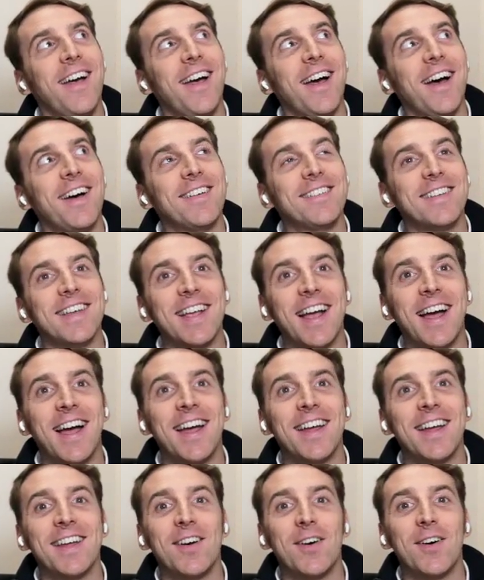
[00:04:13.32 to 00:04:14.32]

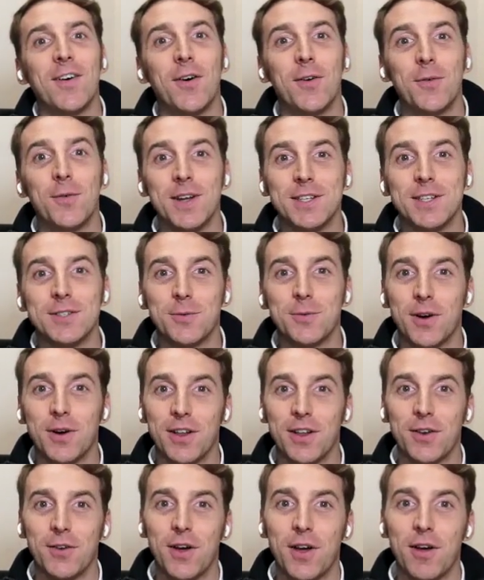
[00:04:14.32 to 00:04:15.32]
I always
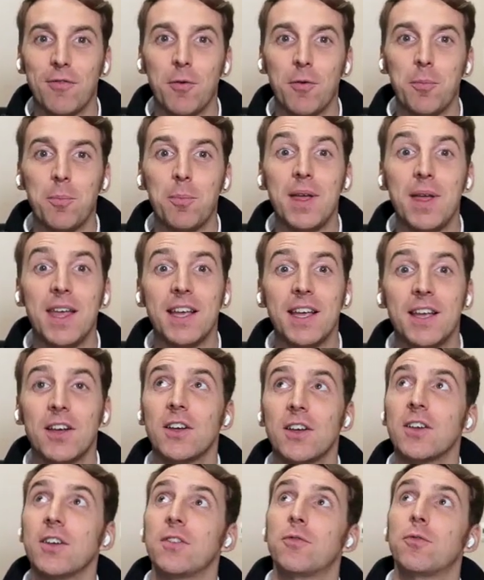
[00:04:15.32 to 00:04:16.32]
wanted to have a big,
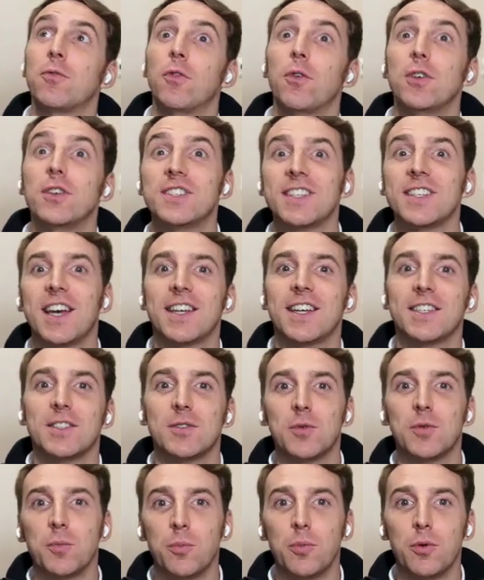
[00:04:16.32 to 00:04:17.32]

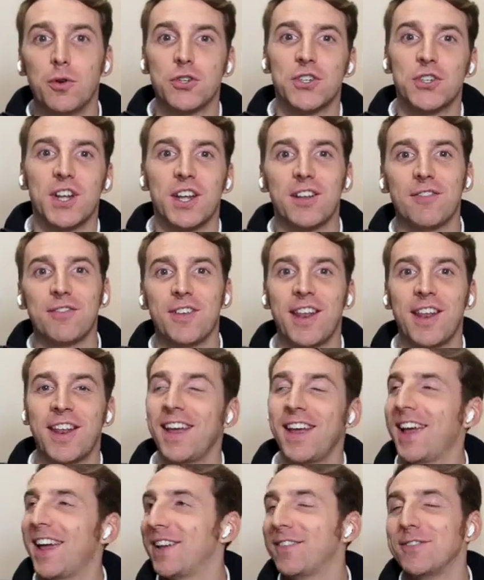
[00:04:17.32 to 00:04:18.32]
full-sized bookshelf.
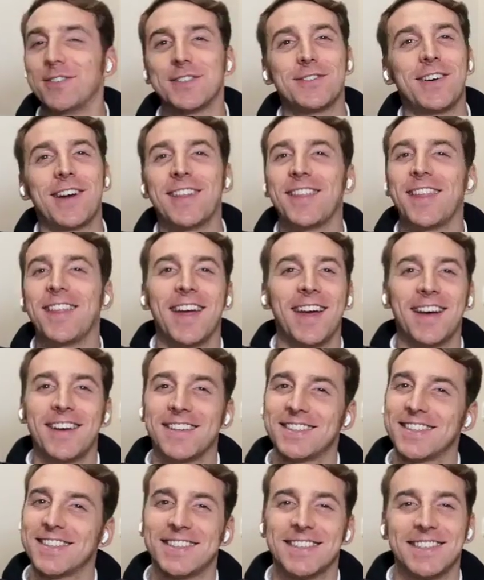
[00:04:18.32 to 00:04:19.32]
And it was right there. I
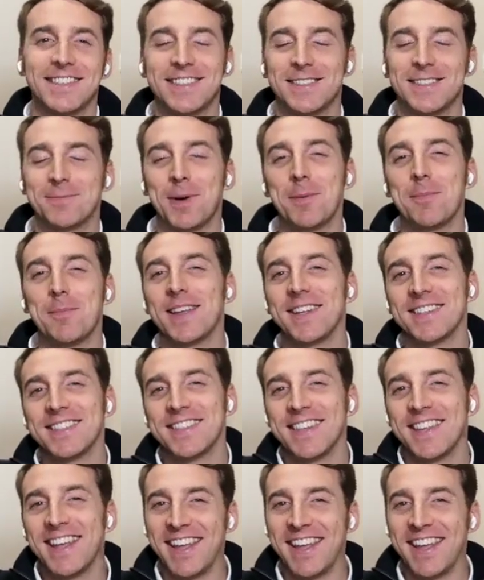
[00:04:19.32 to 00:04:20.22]
was like, this is my place.